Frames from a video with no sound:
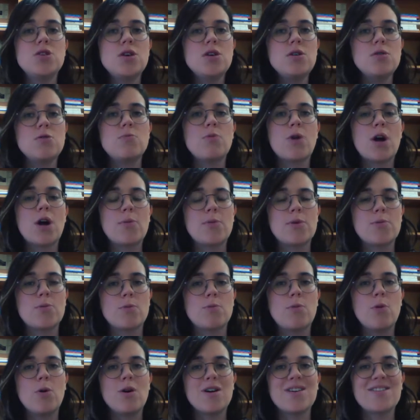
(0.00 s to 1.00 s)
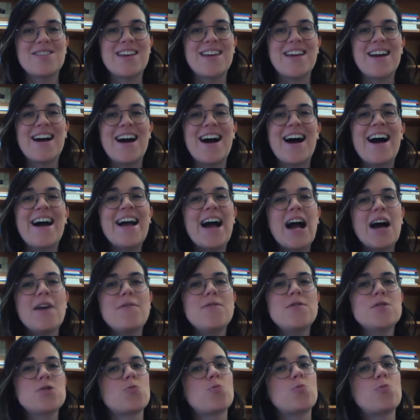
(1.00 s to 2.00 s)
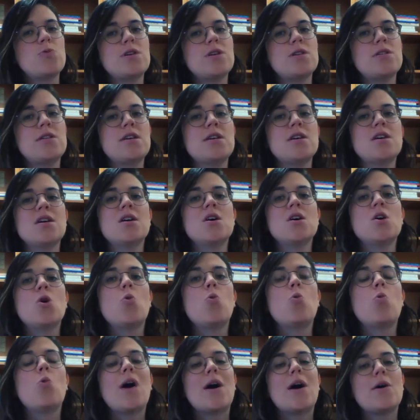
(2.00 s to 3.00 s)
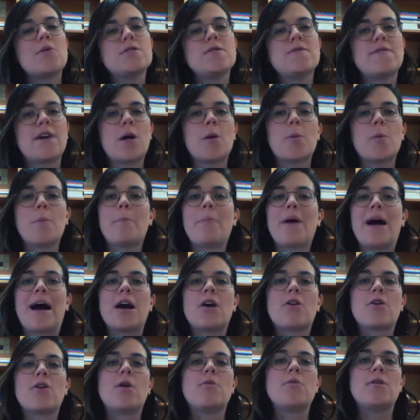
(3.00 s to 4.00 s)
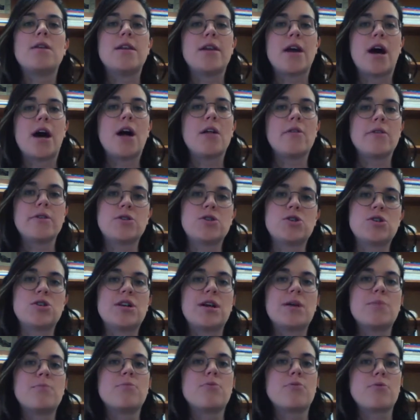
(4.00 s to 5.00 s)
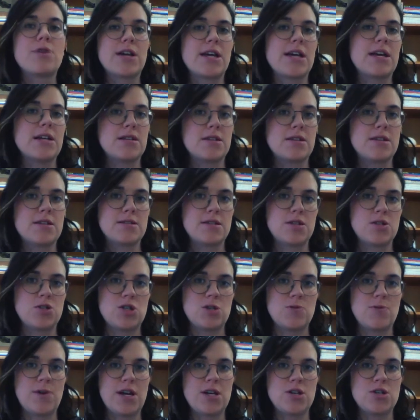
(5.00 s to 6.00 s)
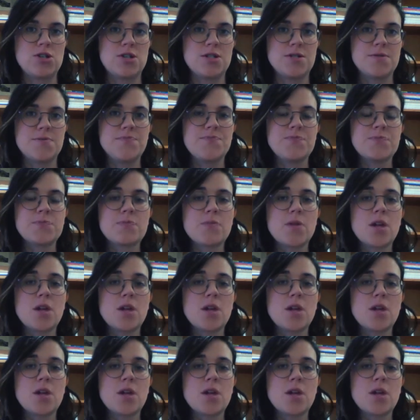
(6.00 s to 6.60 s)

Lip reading: two, probably more importantly, I have this really well-developed background knowledge that I'm bringing to the situation.